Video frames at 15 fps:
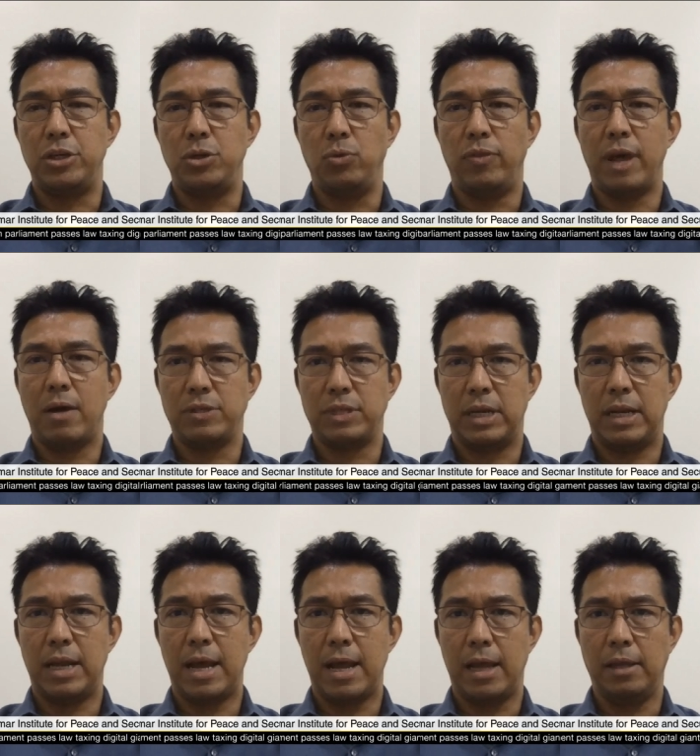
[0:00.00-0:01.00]
in
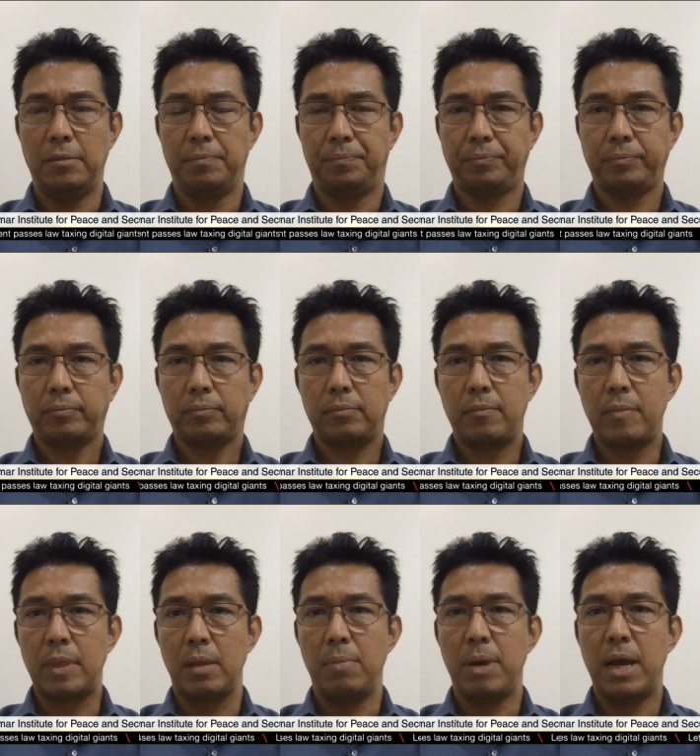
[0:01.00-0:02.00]
2009
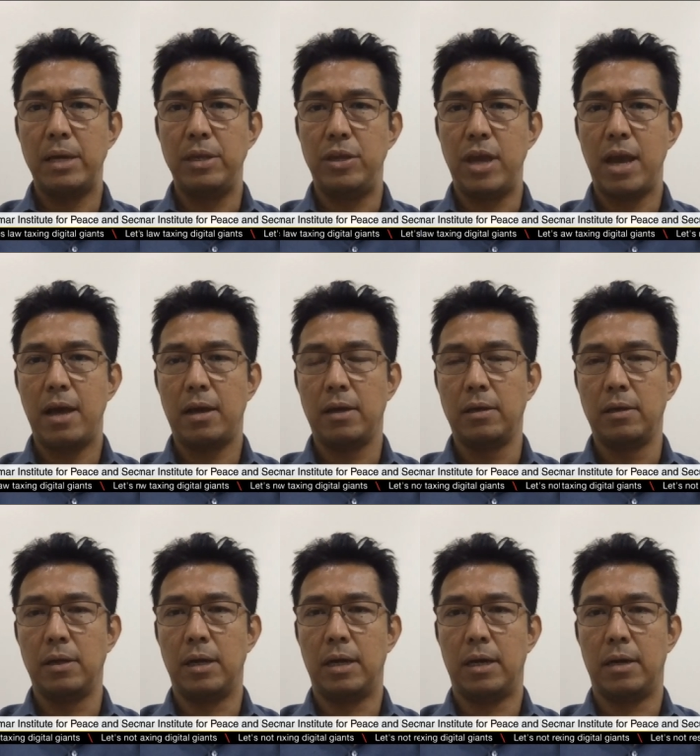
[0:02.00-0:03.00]
by
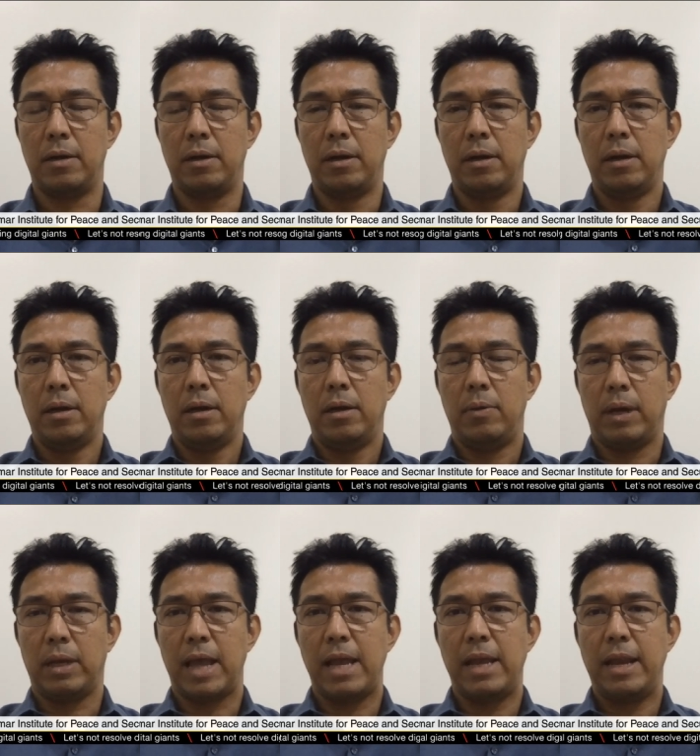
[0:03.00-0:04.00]
young uh,
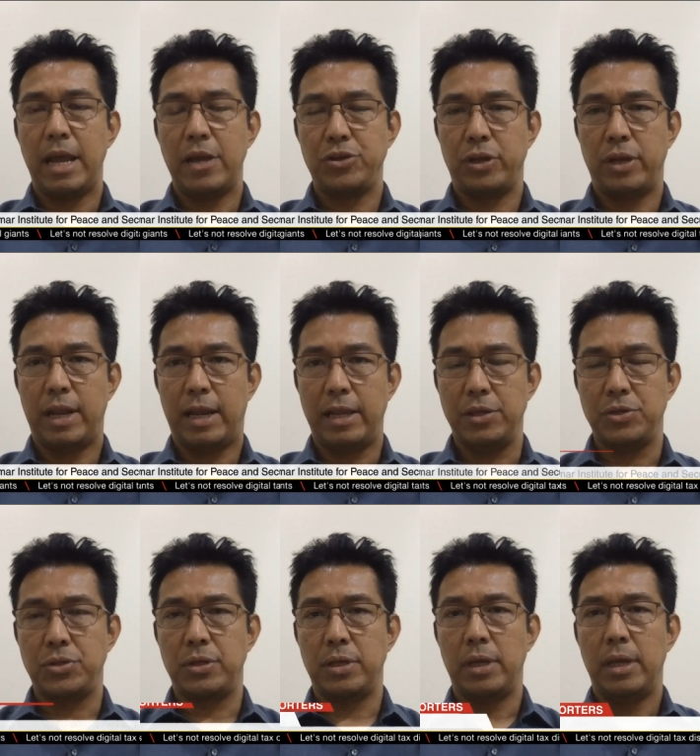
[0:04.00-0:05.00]
Rakhine
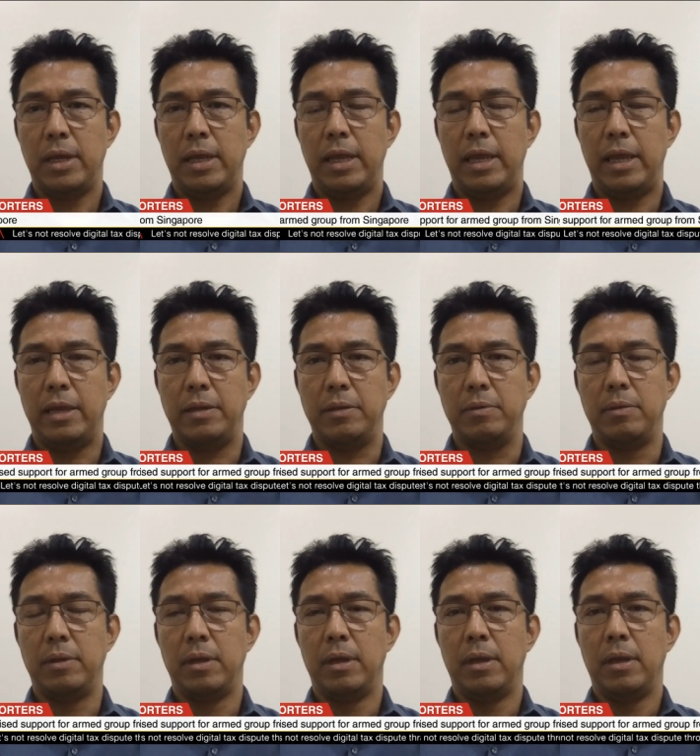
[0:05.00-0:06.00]
nationalists
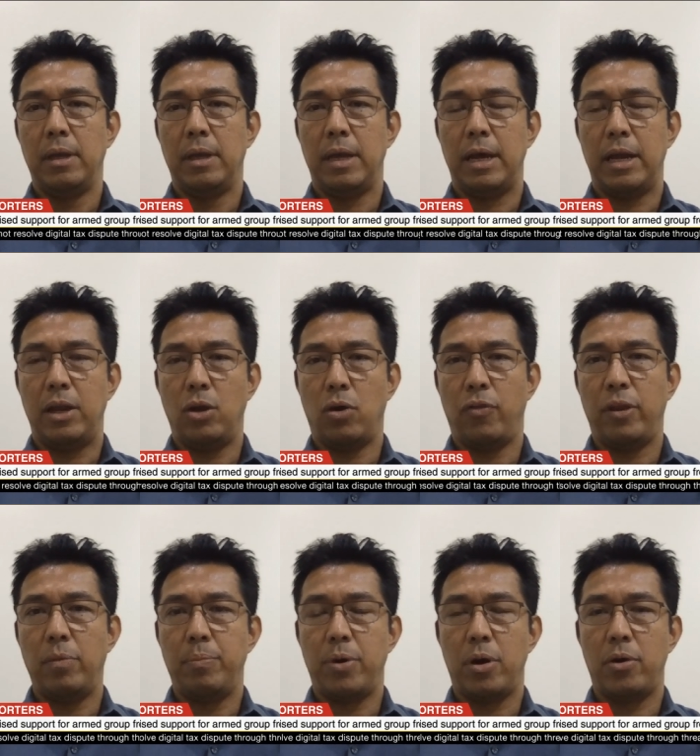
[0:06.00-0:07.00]
in uh,
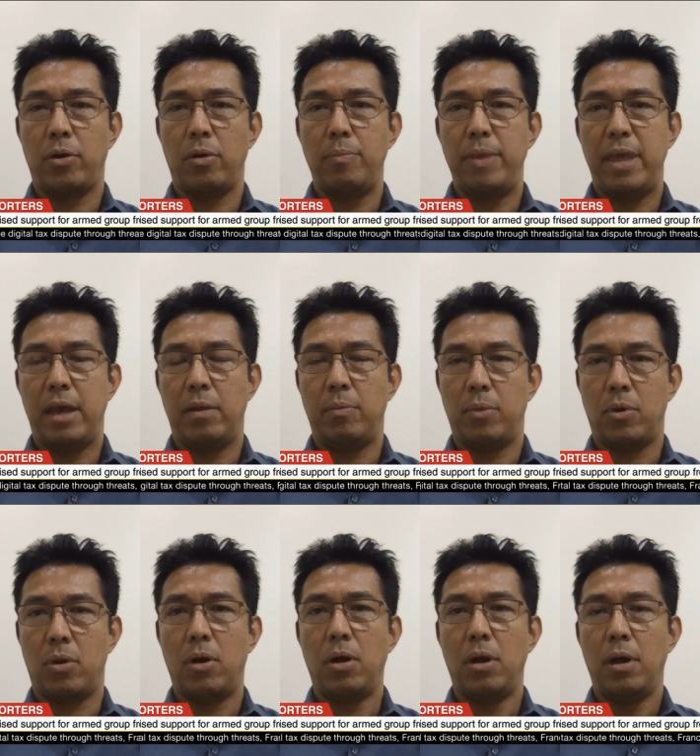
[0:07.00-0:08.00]
northern part of
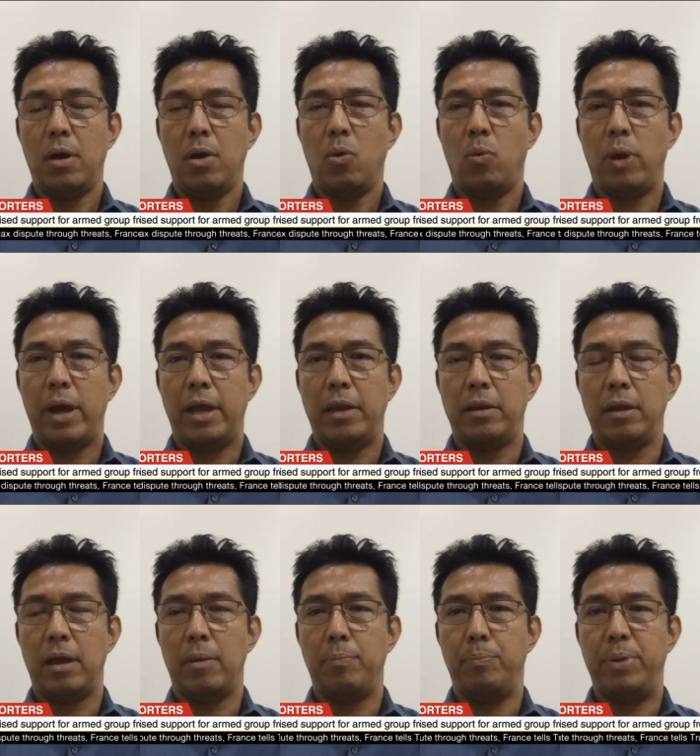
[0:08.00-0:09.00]
Myanmar
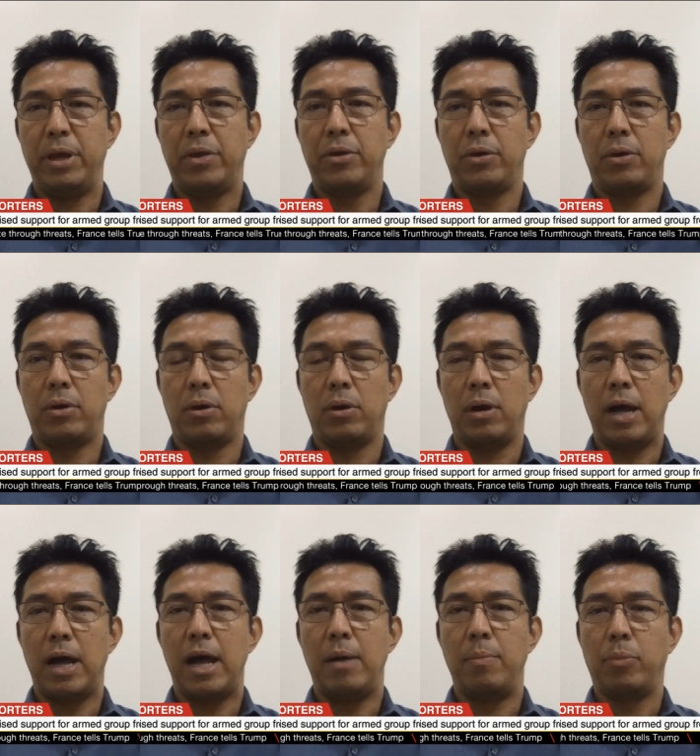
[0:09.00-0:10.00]
when a uh, bigger
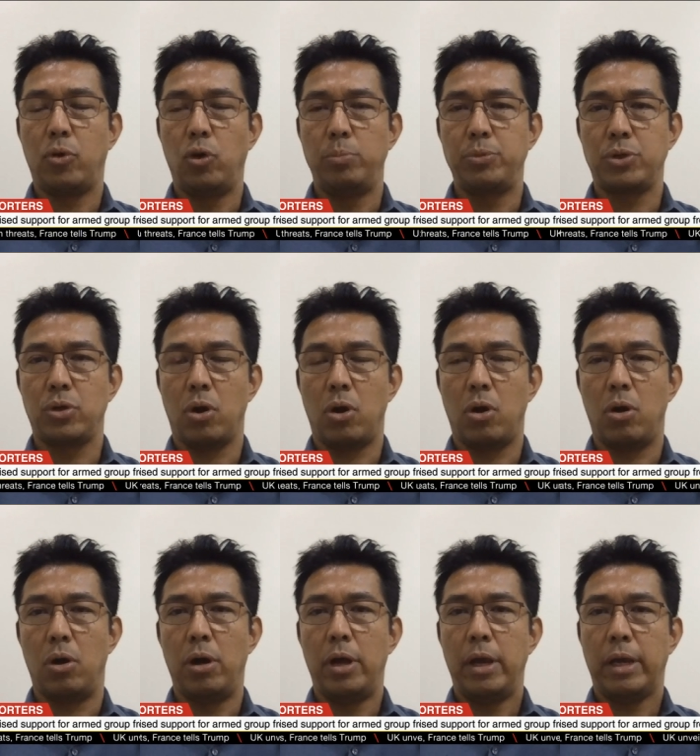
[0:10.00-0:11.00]
armed groups
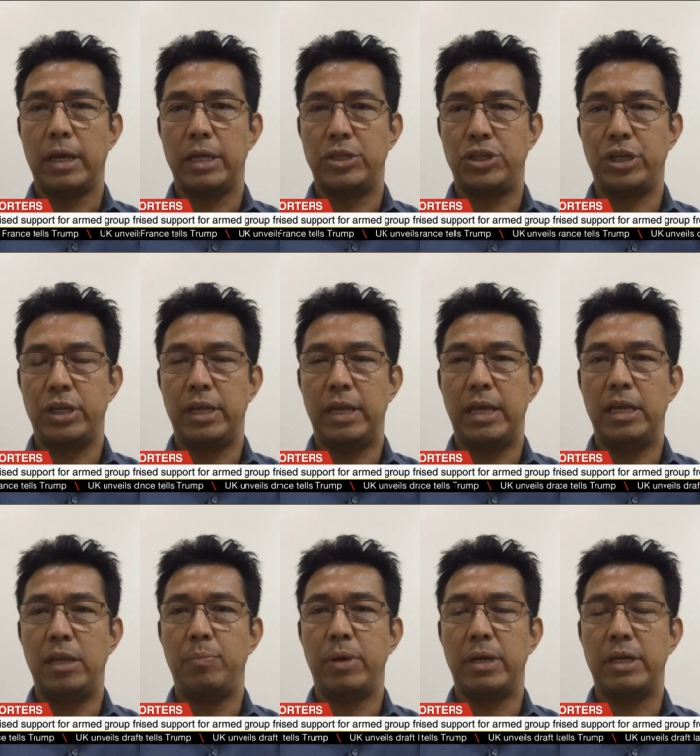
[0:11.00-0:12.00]
called Kachin
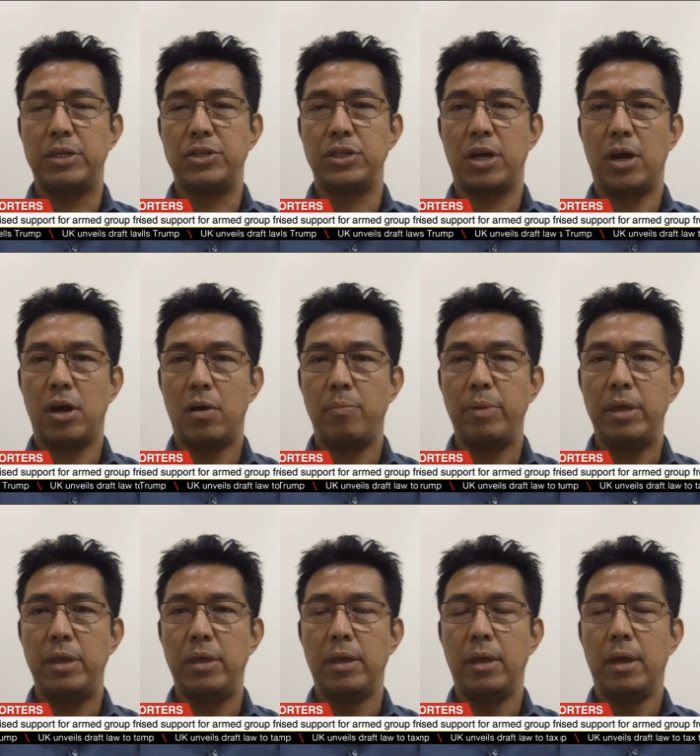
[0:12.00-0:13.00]
Independence
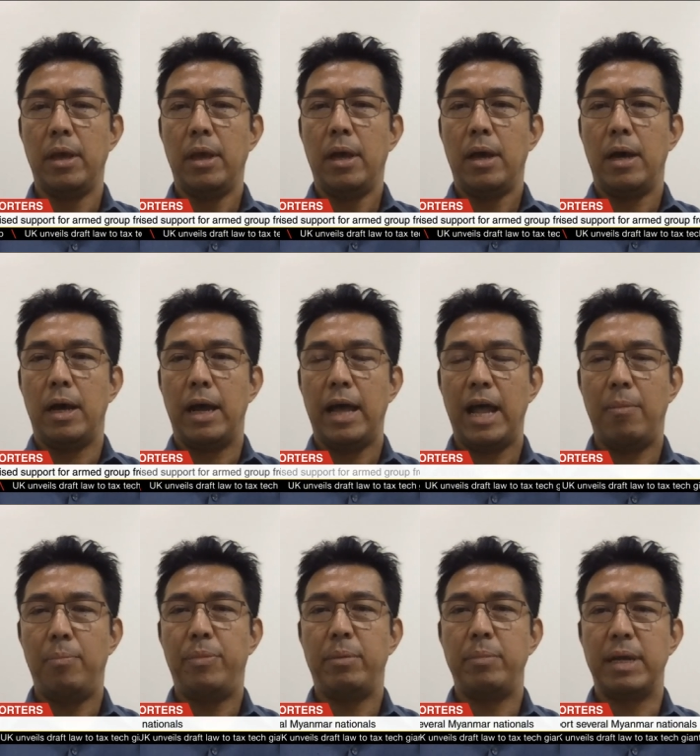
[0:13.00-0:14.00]
Army uh,
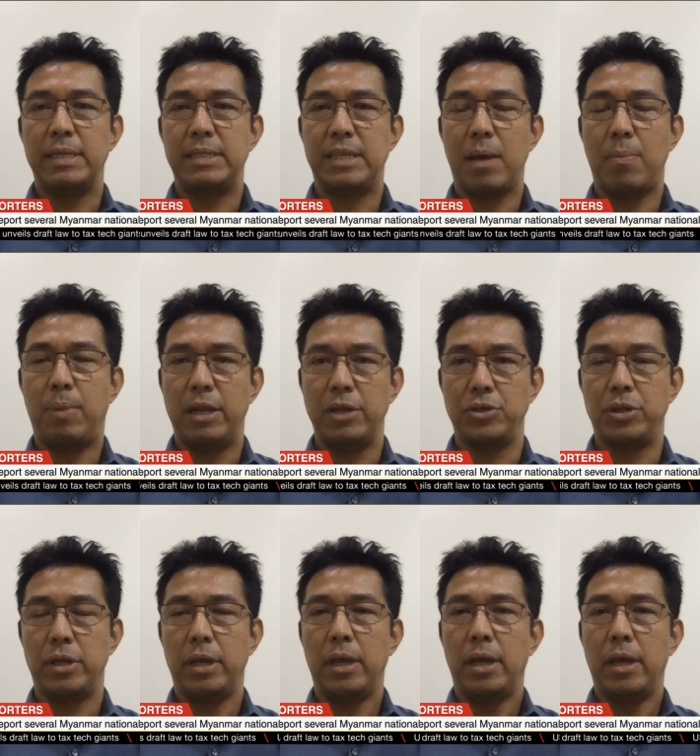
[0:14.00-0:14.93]
helped them establish